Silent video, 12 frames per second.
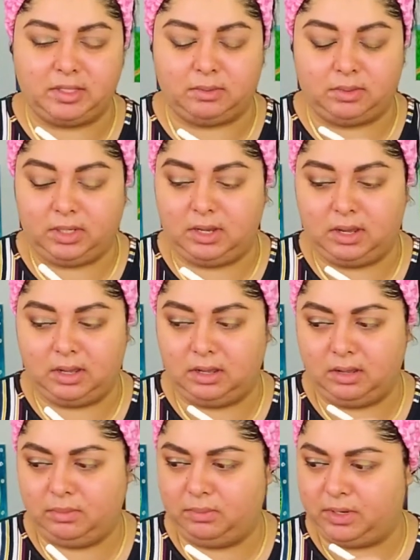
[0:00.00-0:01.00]
I'm like,
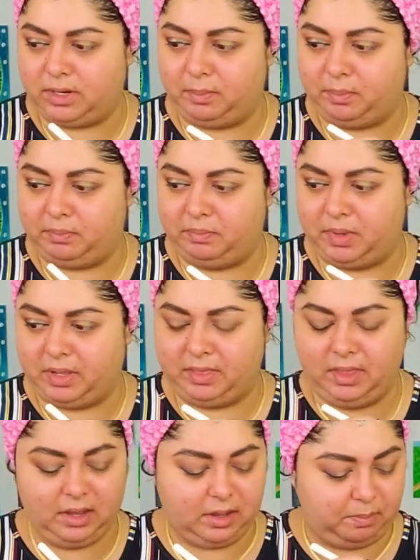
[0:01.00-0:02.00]
I
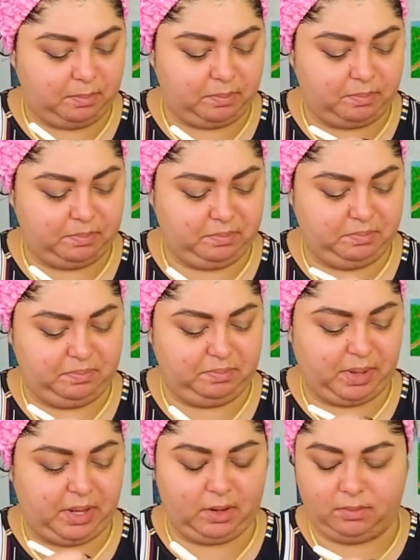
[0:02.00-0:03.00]
think
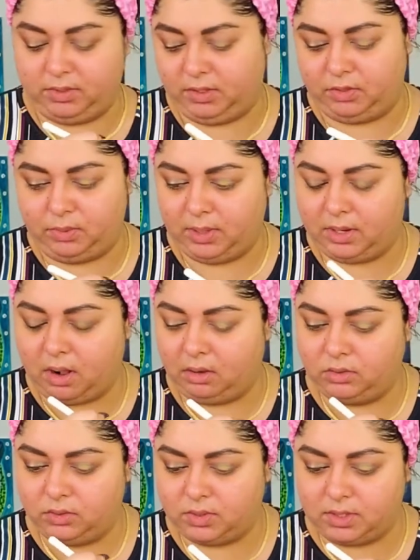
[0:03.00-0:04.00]
I paid only
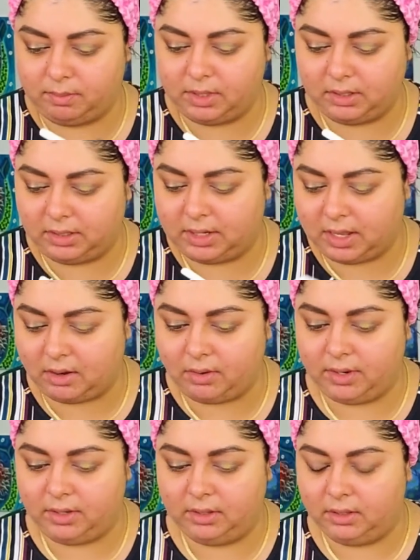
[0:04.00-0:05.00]
$3 or something like that on
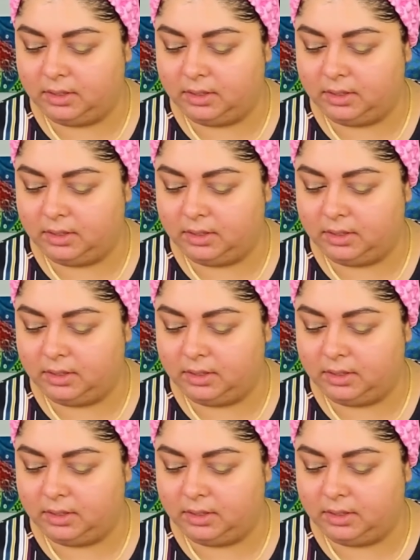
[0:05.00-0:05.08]
it.